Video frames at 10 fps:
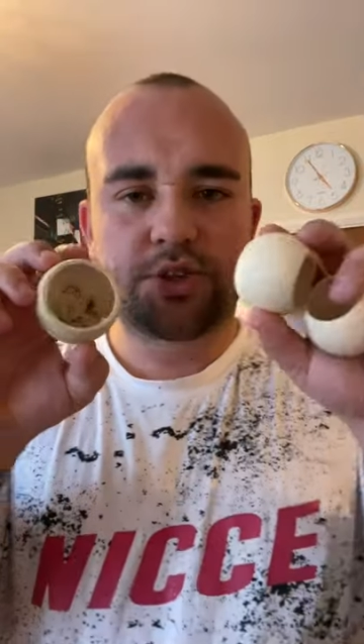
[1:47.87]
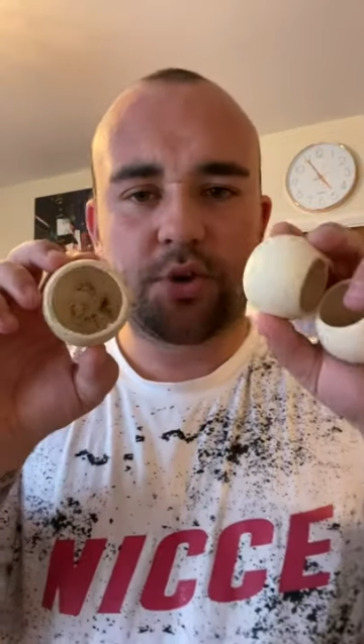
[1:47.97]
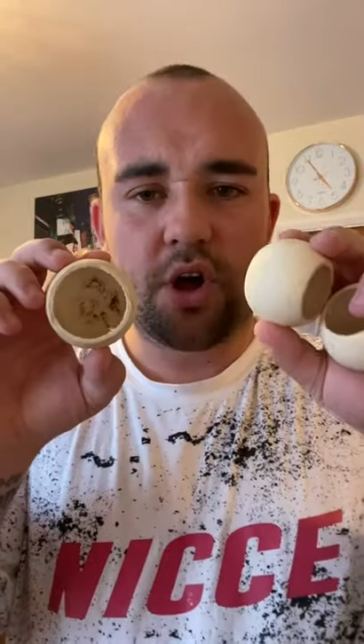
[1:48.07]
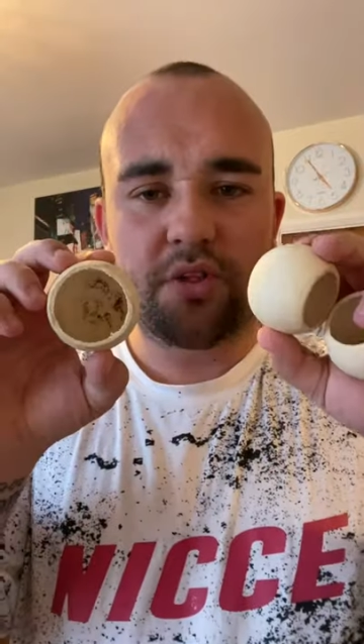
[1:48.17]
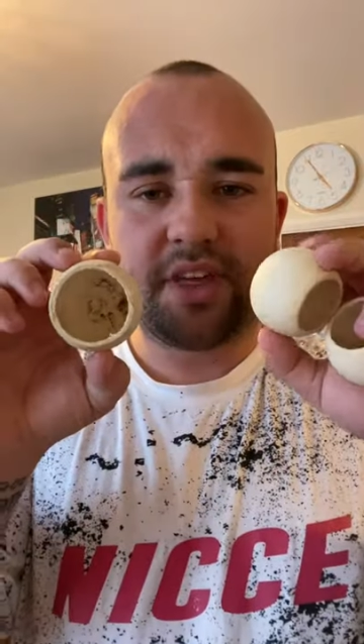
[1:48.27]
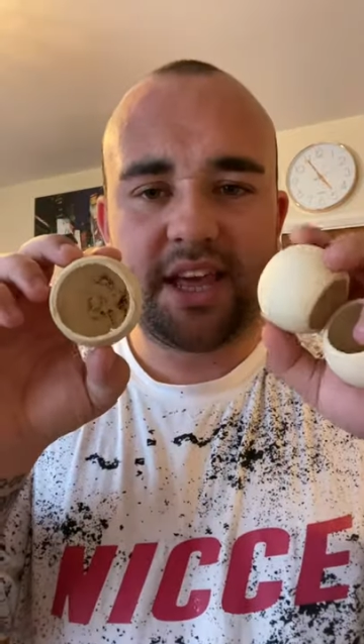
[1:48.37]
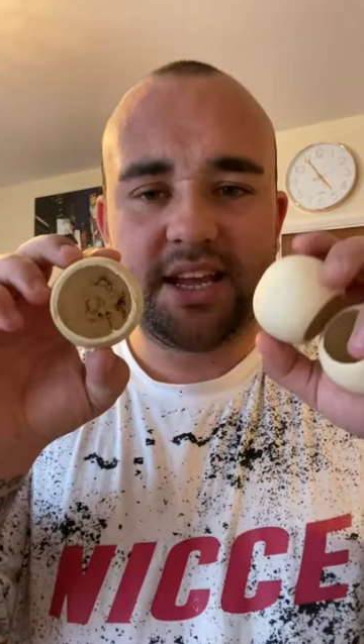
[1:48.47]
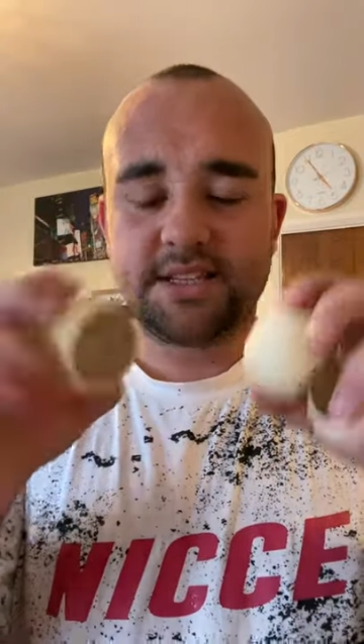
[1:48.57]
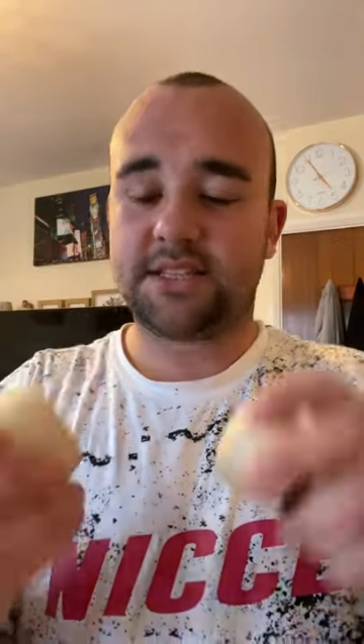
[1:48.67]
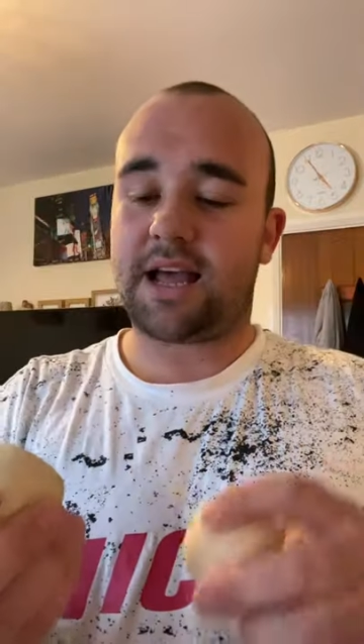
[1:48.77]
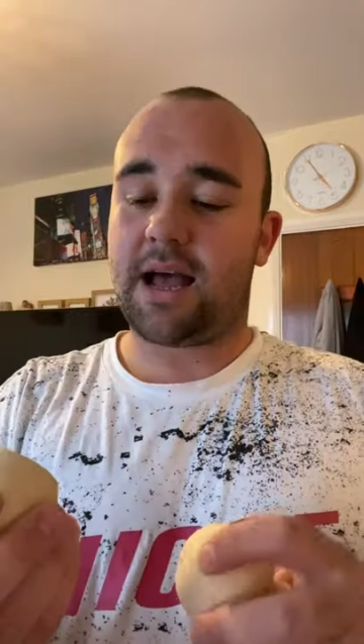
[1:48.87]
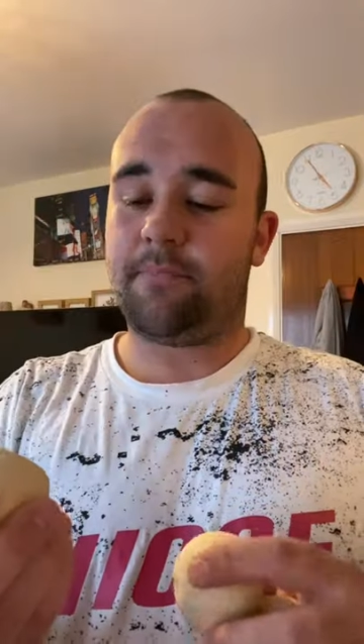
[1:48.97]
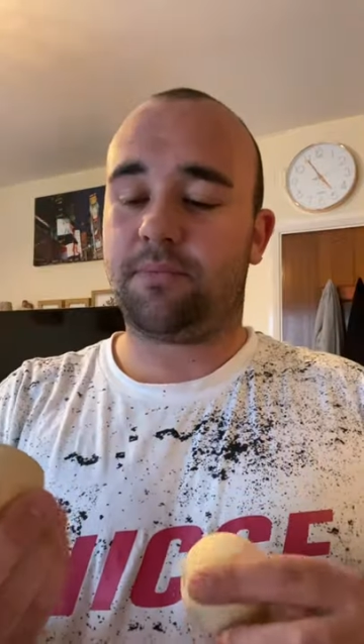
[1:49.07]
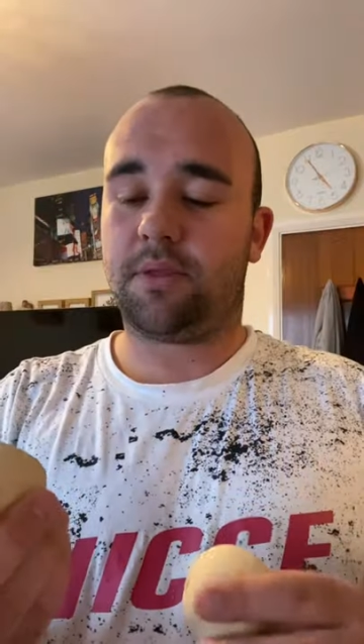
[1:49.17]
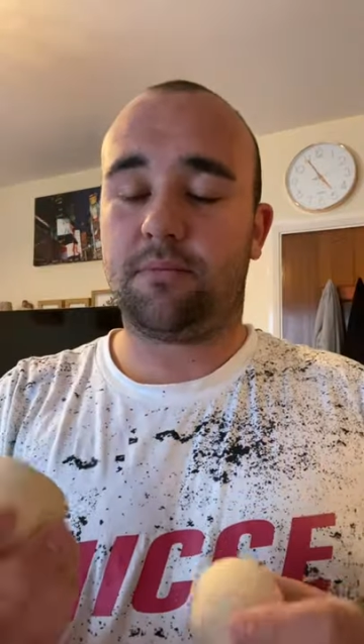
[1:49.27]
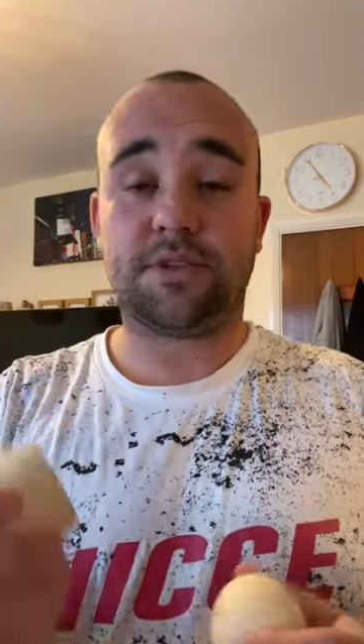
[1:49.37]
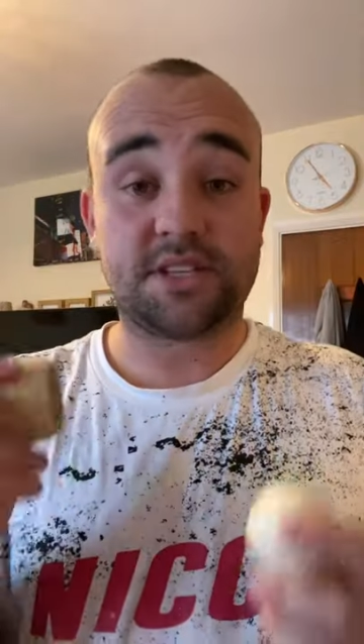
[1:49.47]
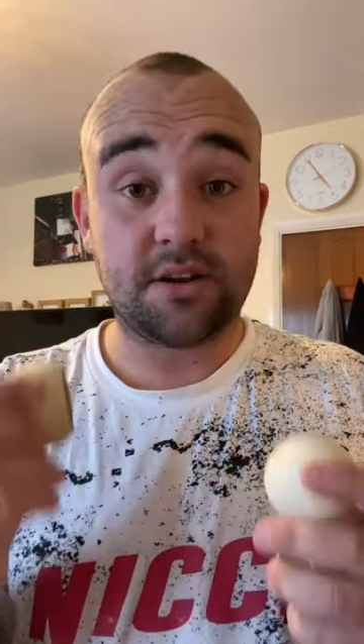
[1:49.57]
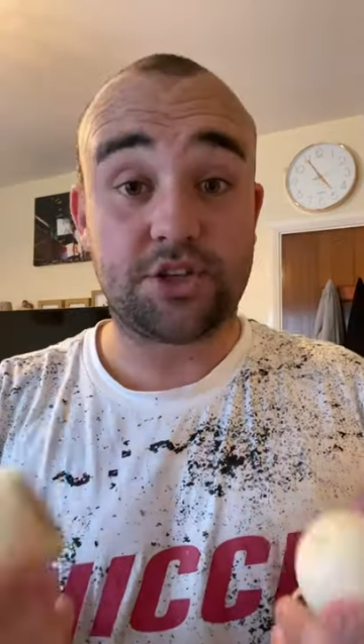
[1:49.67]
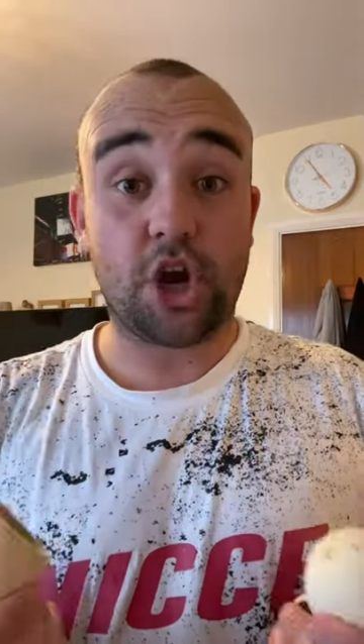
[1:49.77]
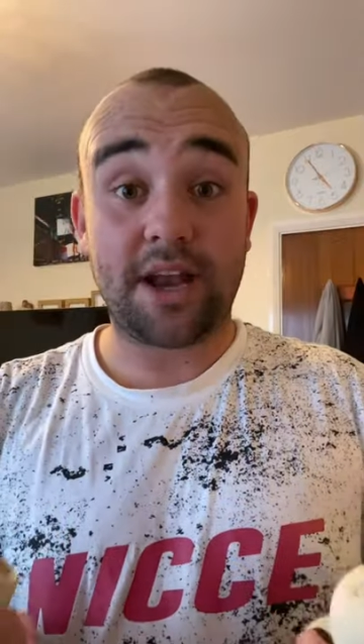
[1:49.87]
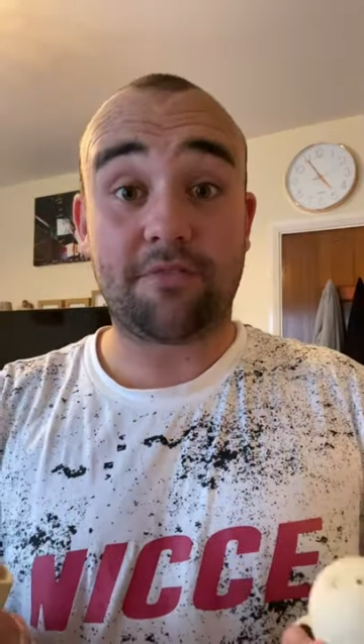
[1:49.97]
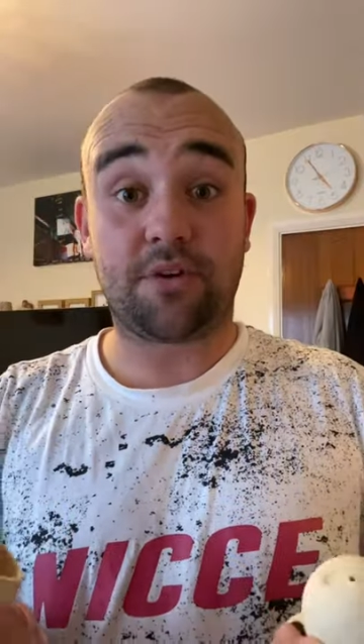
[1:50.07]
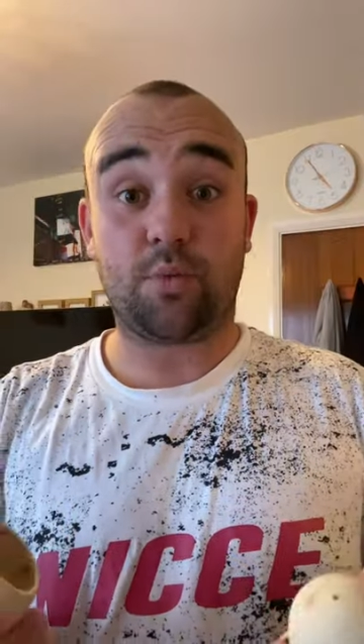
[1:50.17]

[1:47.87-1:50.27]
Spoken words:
got these. Giant African,